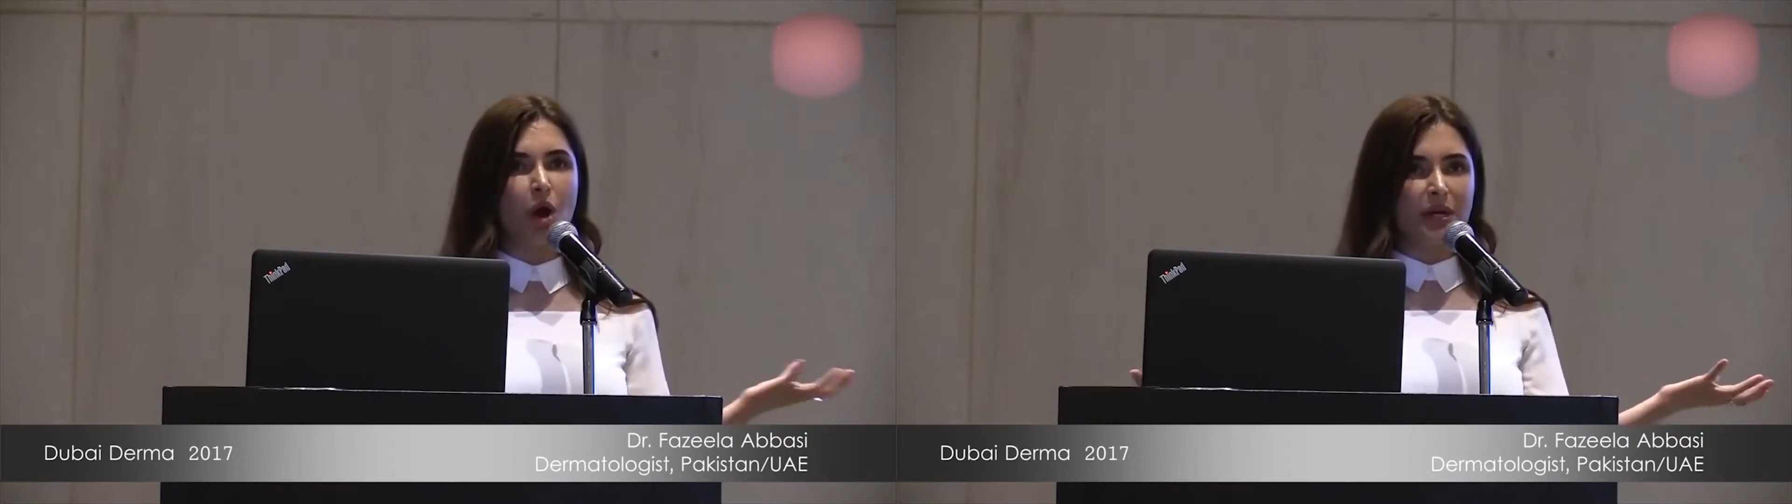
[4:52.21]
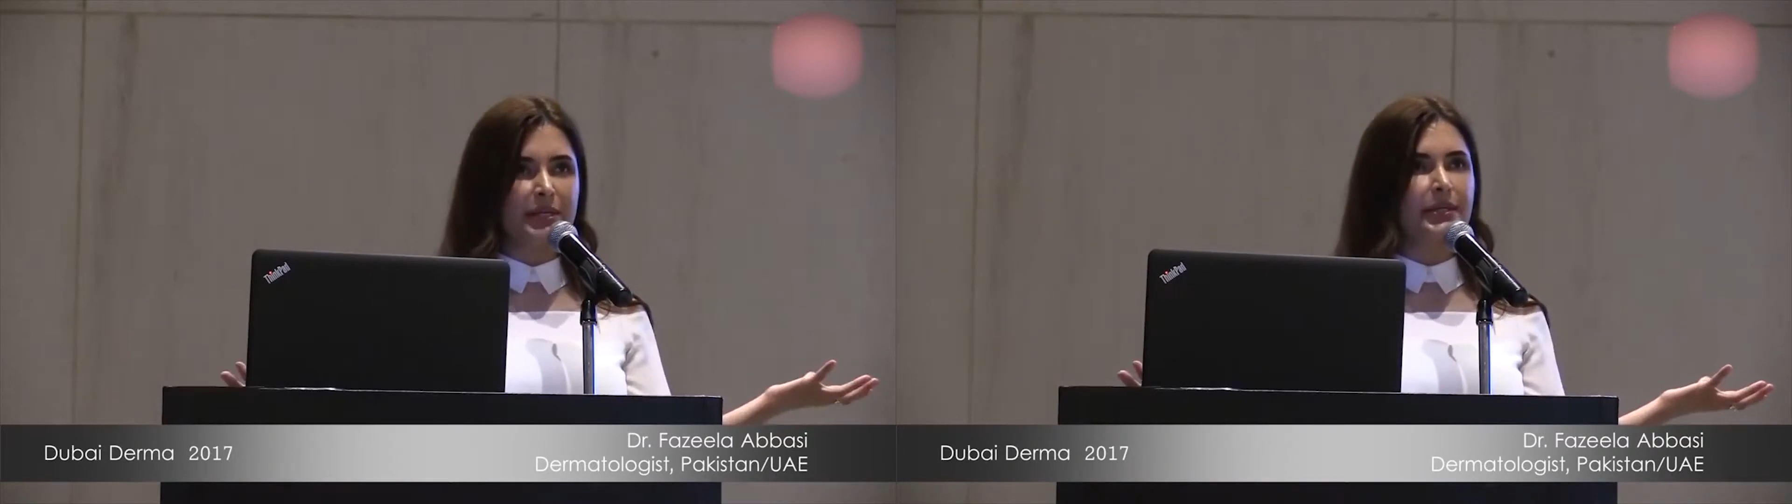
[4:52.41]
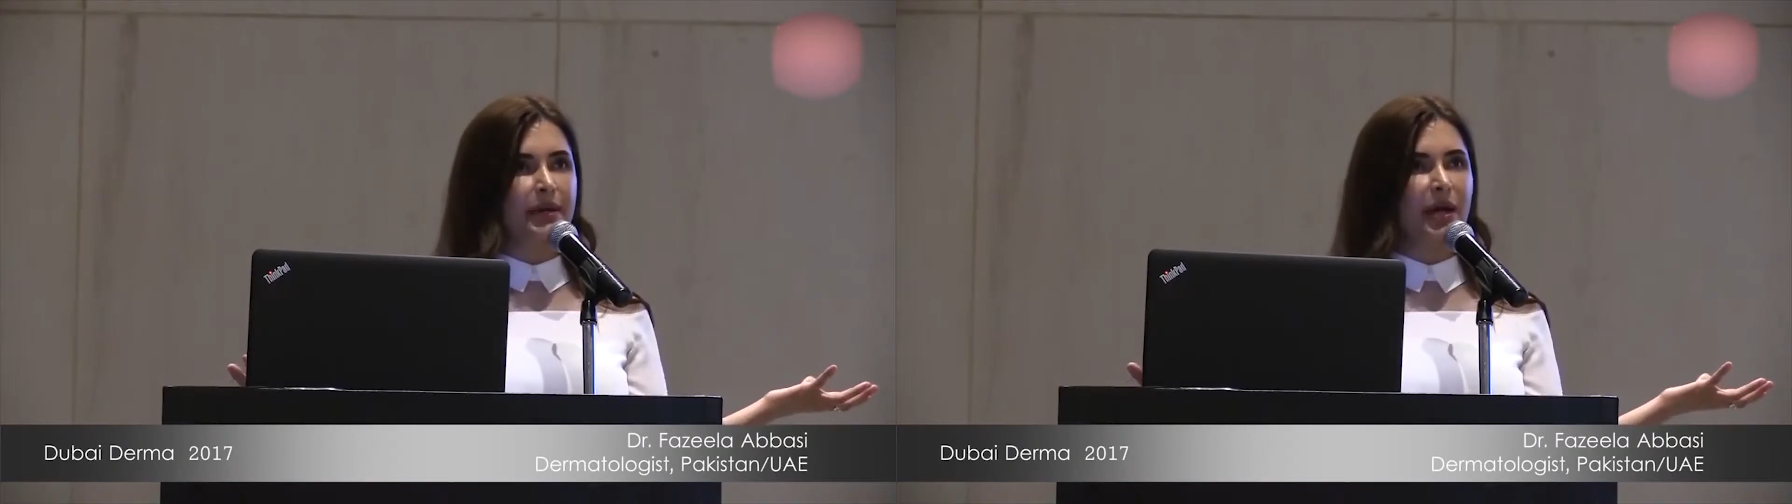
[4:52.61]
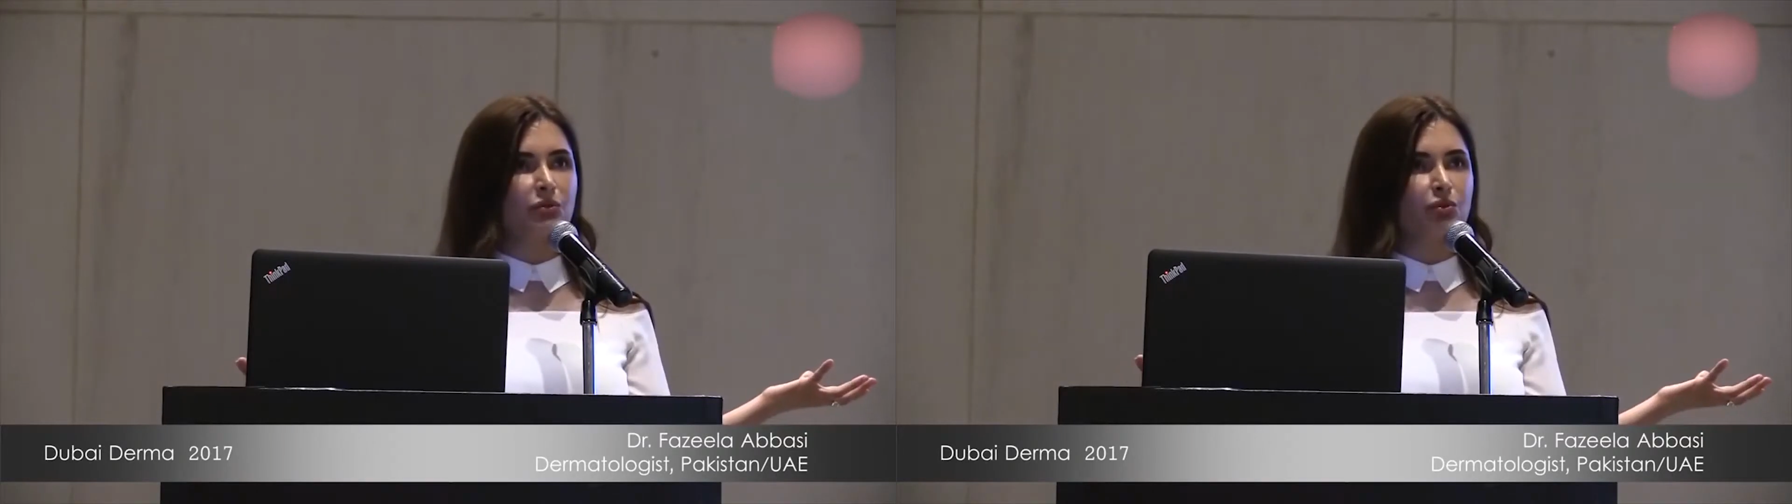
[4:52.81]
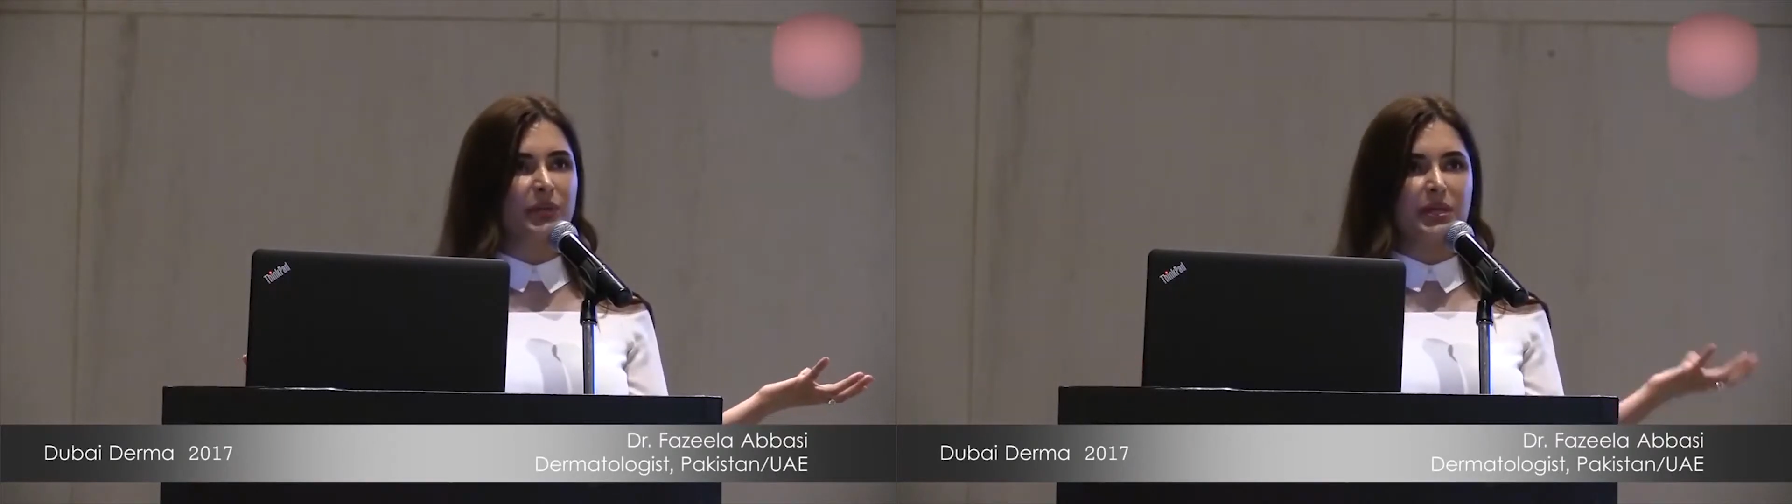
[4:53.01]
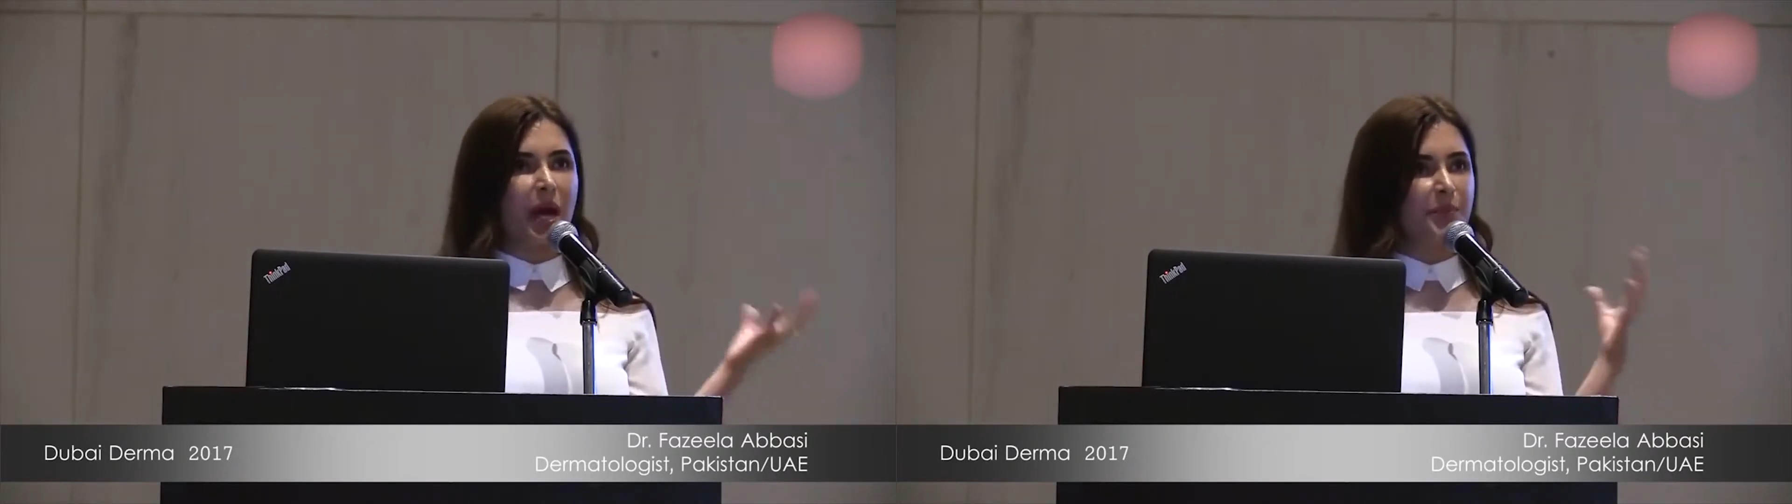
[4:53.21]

walking around with